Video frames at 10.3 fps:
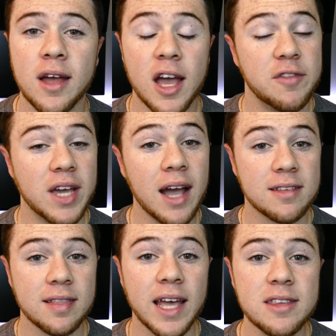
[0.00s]
If you
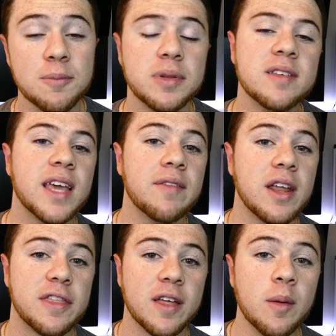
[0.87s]
guys liked it, please give it
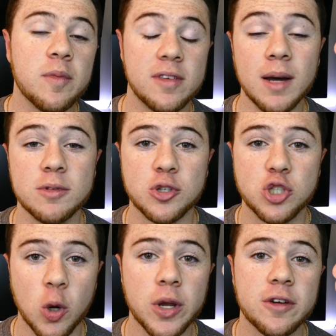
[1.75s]
a thumbs up to
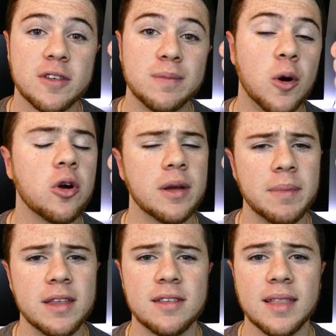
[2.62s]
show your support. It
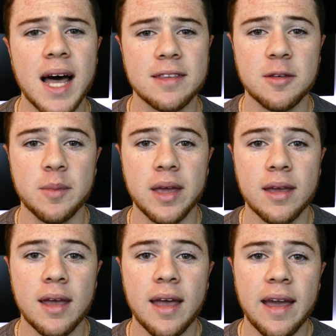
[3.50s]
means a lot to me.
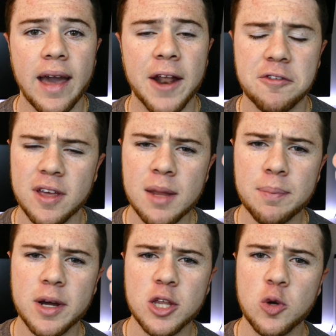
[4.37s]
And if there's
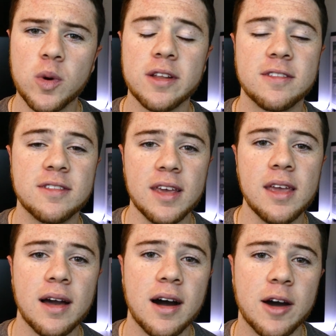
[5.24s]
anybody you want to
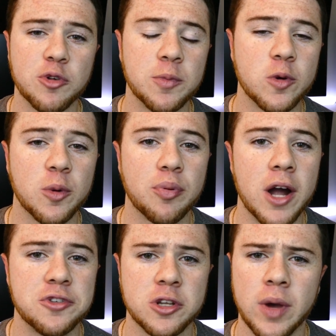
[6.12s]
see on Room Tour
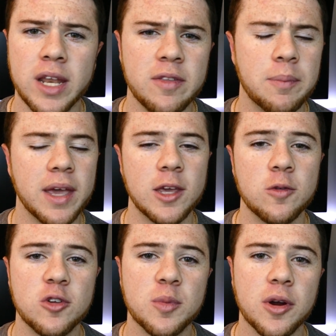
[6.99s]
Project, you know, any of the big
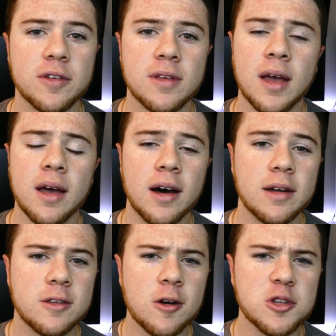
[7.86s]
YouTubers,
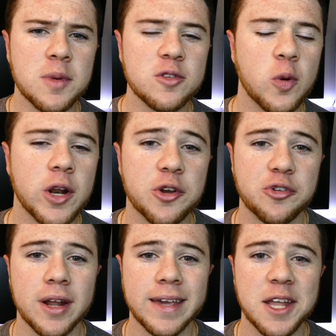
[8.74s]
uh, talk to them on Twitter.
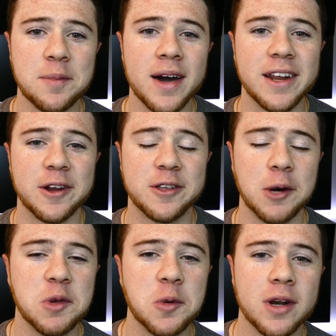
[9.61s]
Try to get them on here.
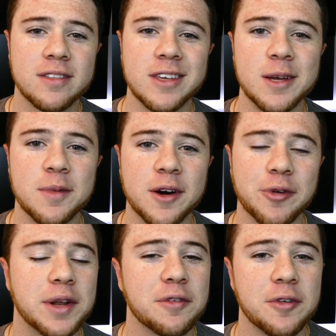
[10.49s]
Tell me you want to see them on
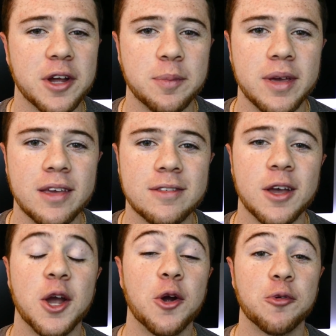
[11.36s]
Random Frank P's
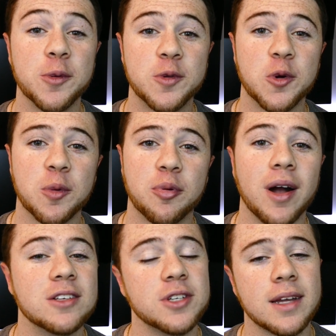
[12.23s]
Room Tour
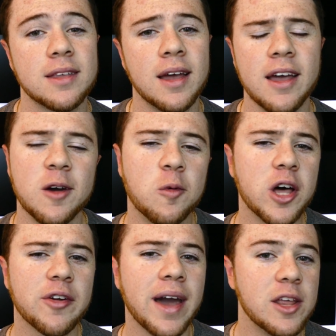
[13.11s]
Project. And
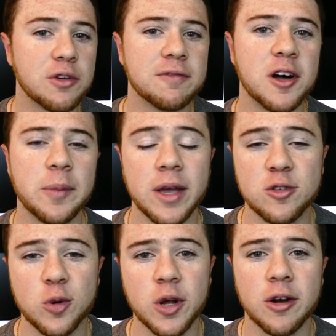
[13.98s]
while you're at it, you can follow me
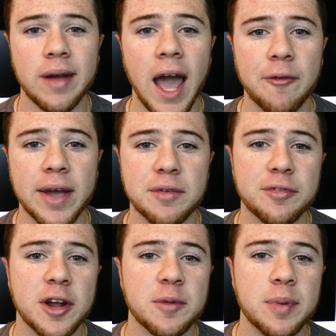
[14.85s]
on Twitter at Random
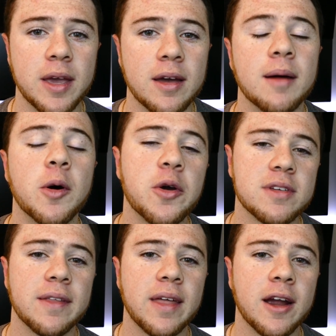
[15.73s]
Frank P. I'm
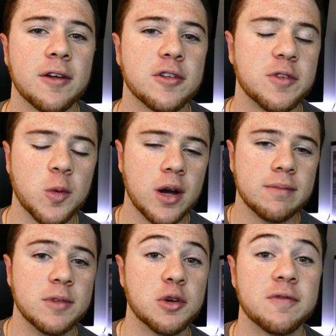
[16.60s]
always on there, so if you want,
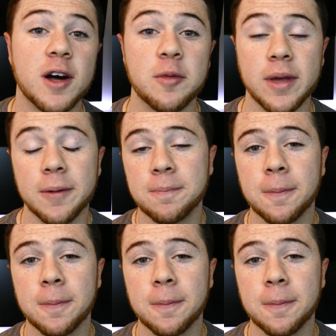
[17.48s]
you can follow me.